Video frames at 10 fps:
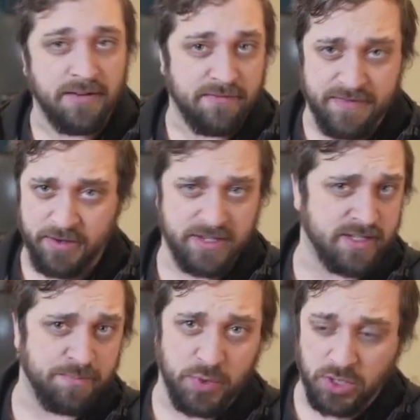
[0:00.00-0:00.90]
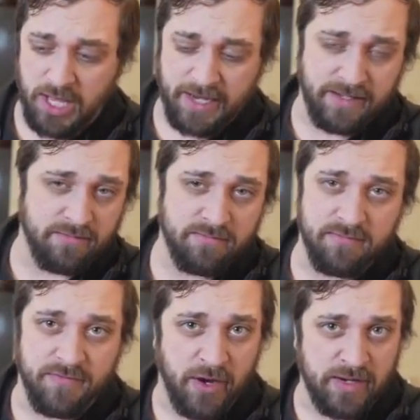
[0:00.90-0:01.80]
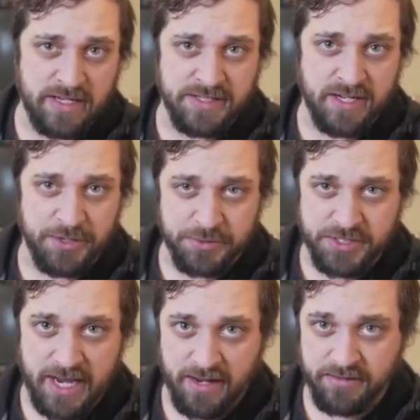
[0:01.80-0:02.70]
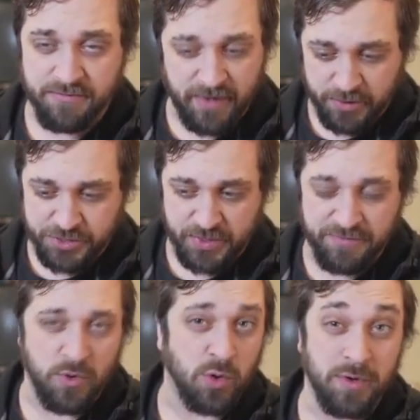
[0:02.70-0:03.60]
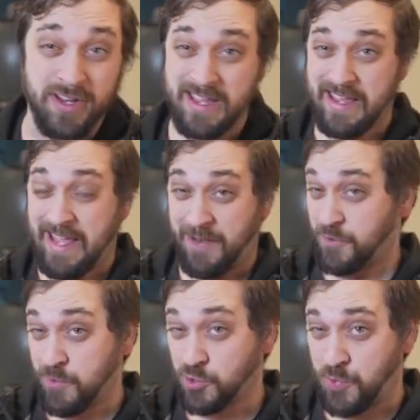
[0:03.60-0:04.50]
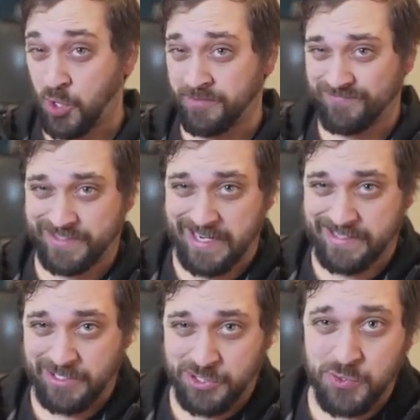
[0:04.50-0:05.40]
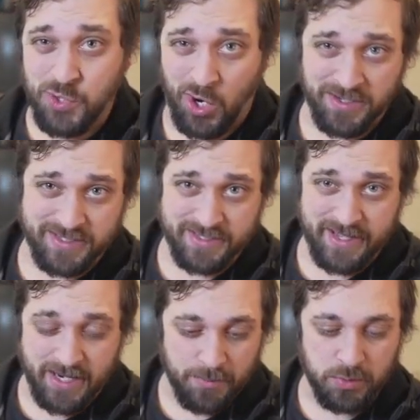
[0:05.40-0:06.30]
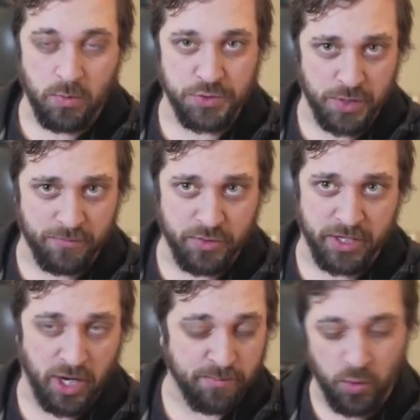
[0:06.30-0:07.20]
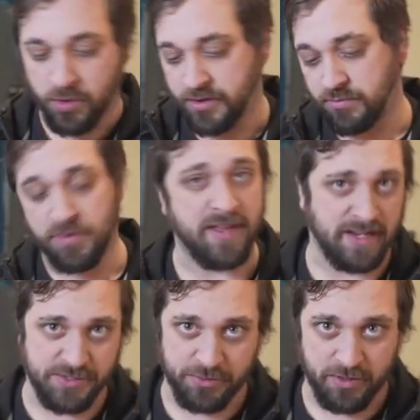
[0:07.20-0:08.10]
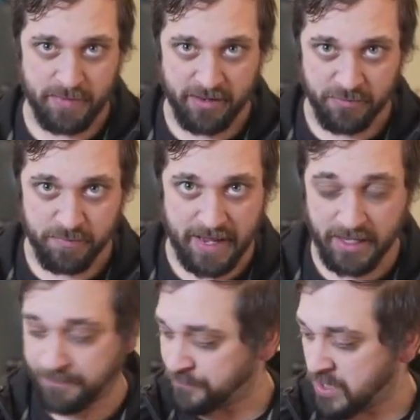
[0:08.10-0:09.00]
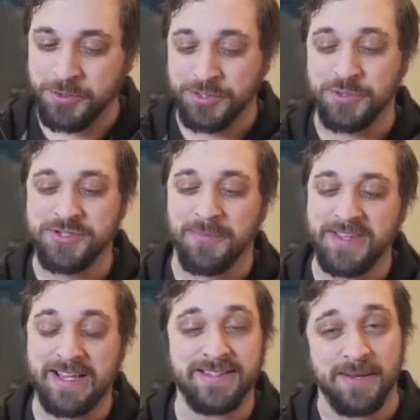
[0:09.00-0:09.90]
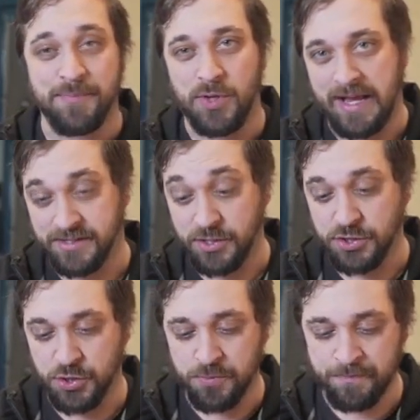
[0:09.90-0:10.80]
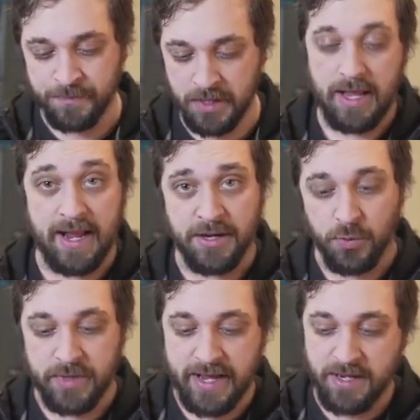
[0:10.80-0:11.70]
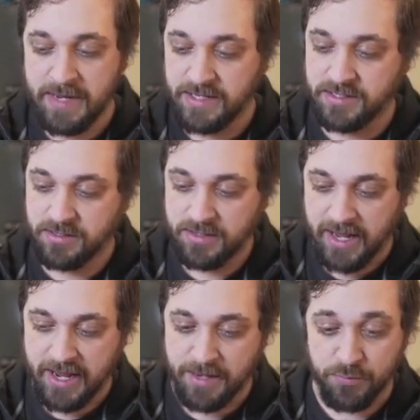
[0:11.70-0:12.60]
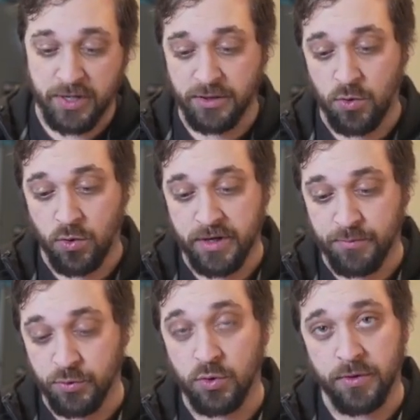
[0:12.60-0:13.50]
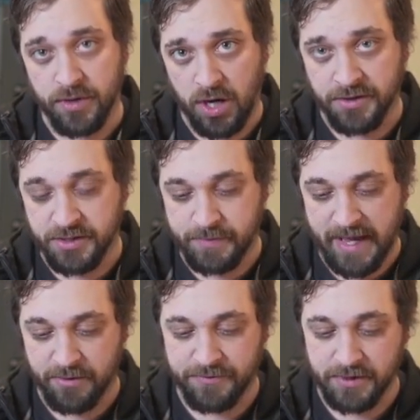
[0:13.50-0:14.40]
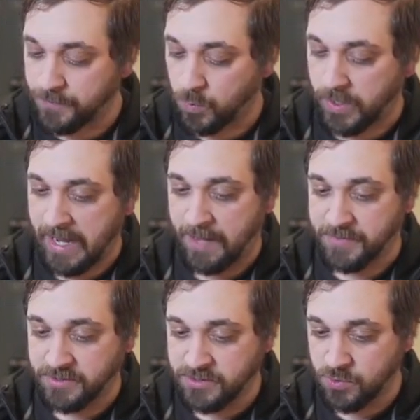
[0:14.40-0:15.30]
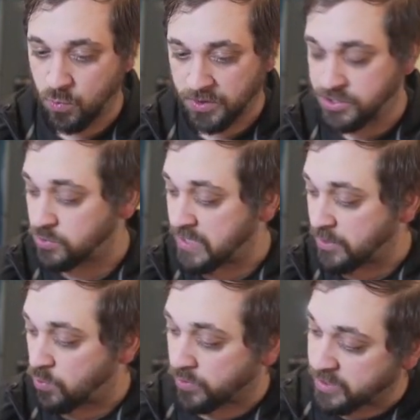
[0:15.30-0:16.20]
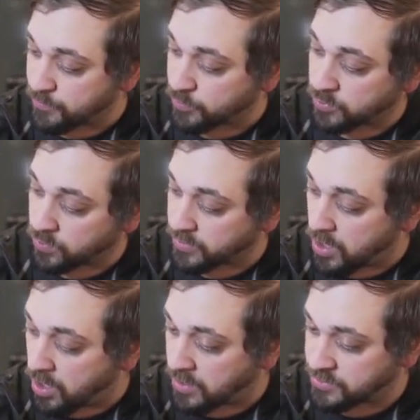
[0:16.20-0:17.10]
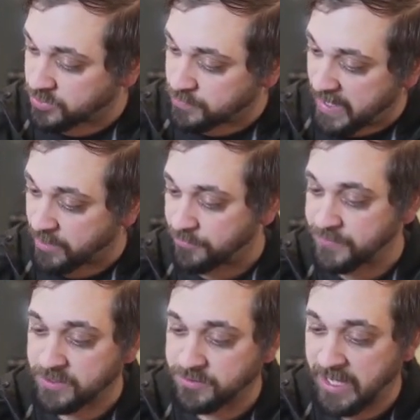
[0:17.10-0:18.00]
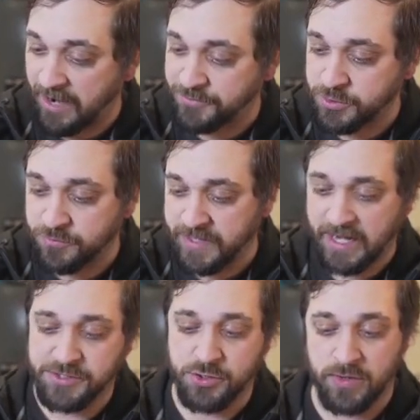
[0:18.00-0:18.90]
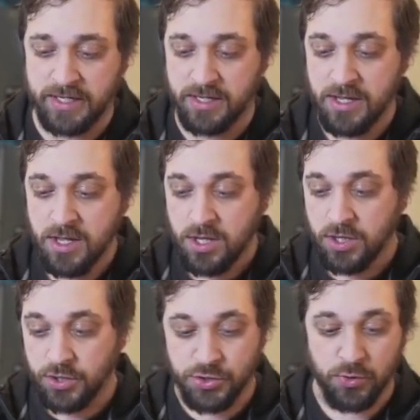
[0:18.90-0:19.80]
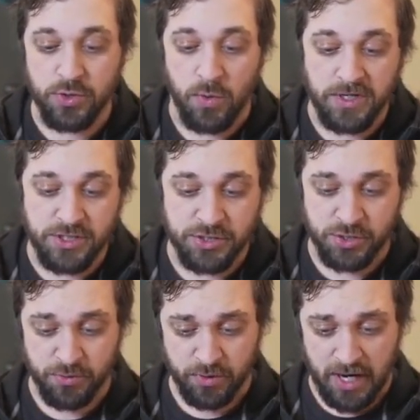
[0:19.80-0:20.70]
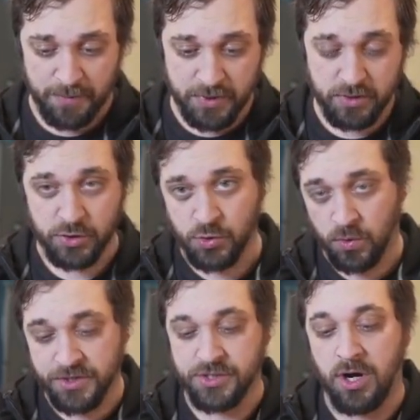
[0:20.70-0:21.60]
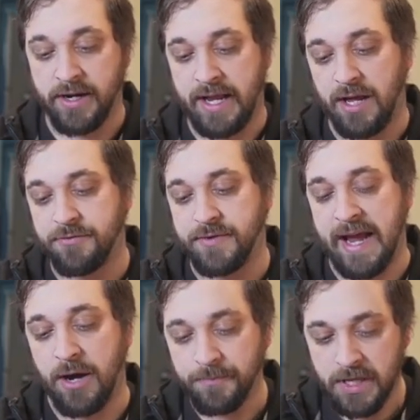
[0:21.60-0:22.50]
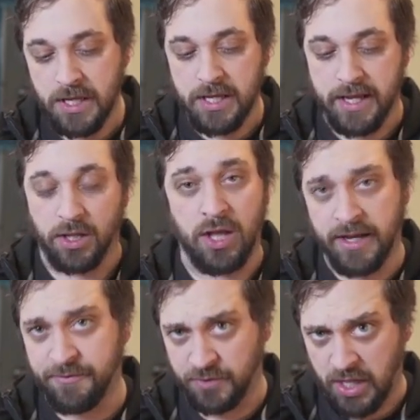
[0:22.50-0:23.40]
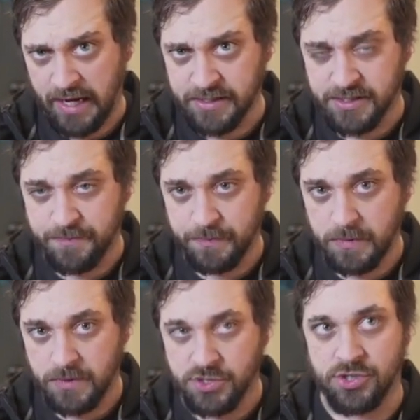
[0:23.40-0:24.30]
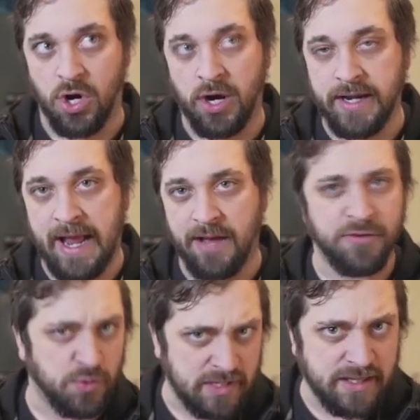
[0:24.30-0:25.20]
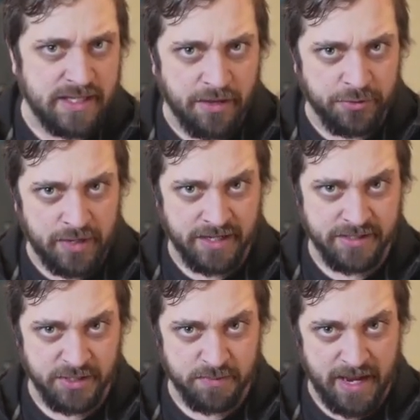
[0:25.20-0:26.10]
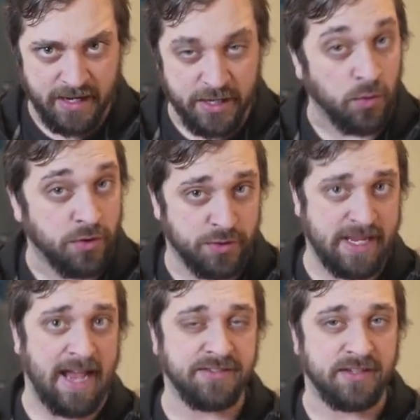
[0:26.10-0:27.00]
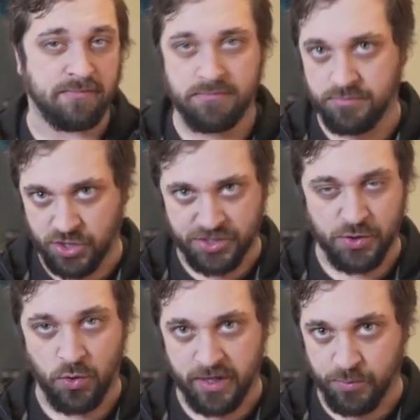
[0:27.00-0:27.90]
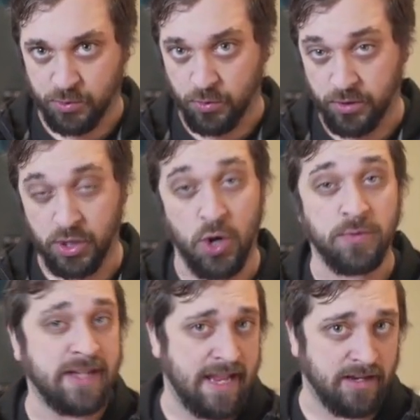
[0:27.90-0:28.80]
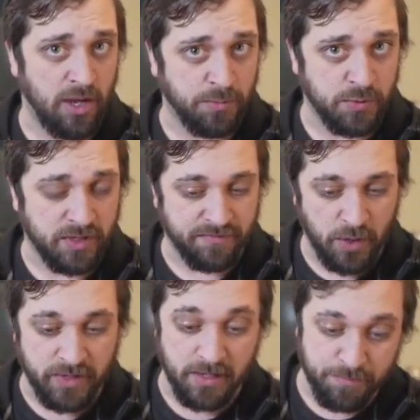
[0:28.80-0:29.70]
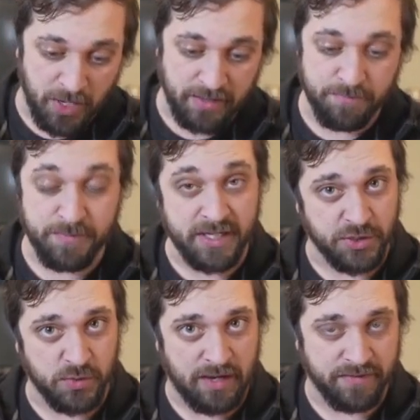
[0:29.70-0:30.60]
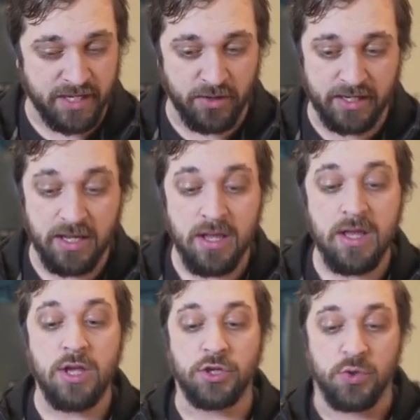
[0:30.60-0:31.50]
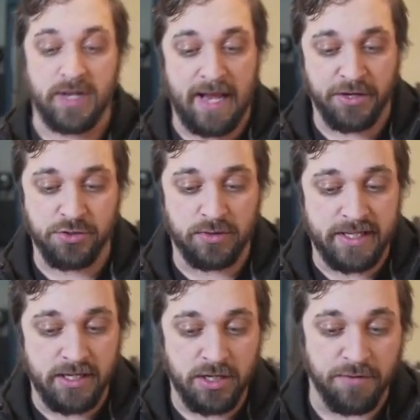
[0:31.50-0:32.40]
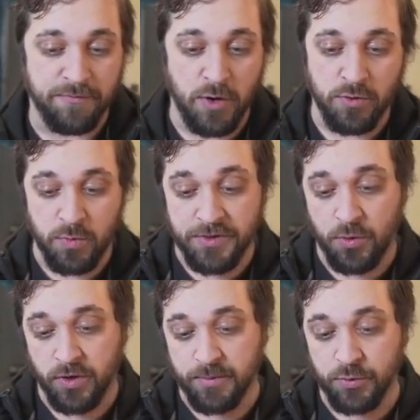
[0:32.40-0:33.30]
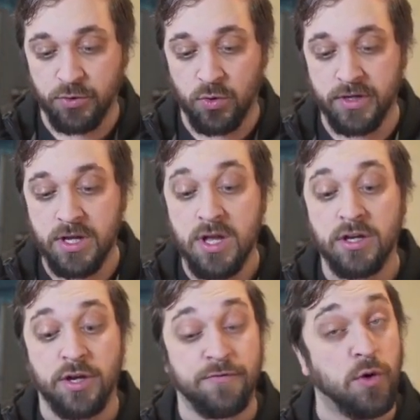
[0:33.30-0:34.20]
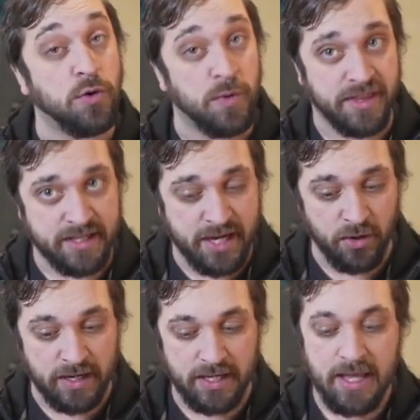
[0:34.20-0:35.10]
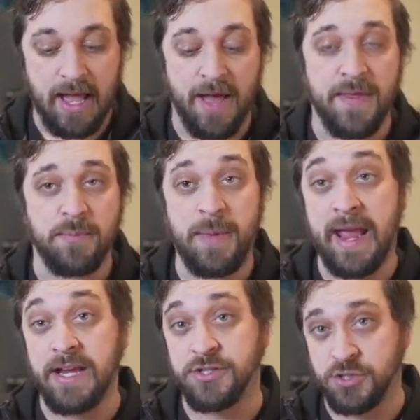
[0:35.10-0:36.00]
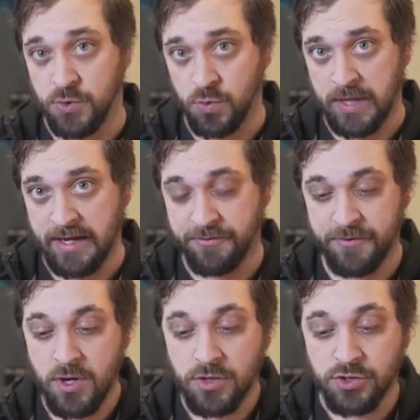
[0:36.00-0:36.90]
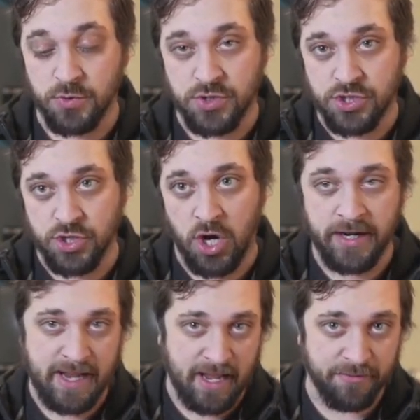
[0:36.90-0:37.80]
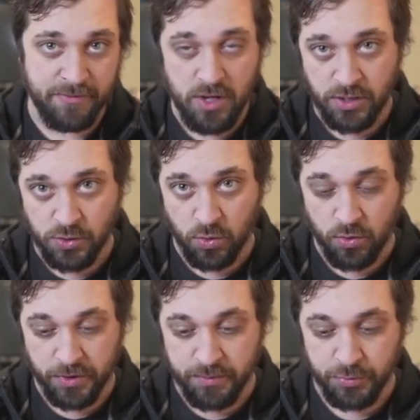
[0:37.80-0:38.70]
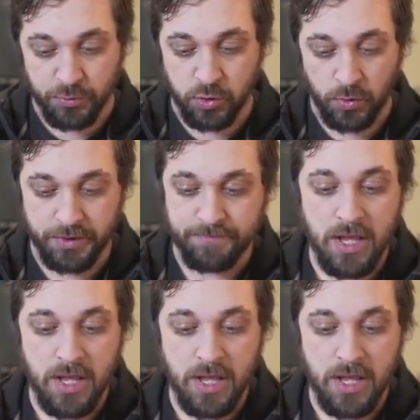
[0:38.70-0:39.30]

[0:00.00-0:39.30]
Very simple line, very easy to understand, very straightforward, and for the most part, it takes like 2 cards to set up. Once you have Crick on board with any certain amount of mana, you could do something as simple as an Entomb and a Reanimate, and bring the Hoarding Broodlord onto the battlefield. What happens once you get Hoarding Broodlord onto the battlefield after you've cast Crick, you're going to tutor up your Saw in Half. Now, in a lot of lines, Saw in Half, you need the other excess mana in order to cast it. Just the Hoarding Broodlord alone can't help you convoke it, but because you have Keurig, you can actually convoke with the Hoarding Broodlord, convoke with Keurig, and then pay 2 life to Saw in Half your Hoarding Broodlord.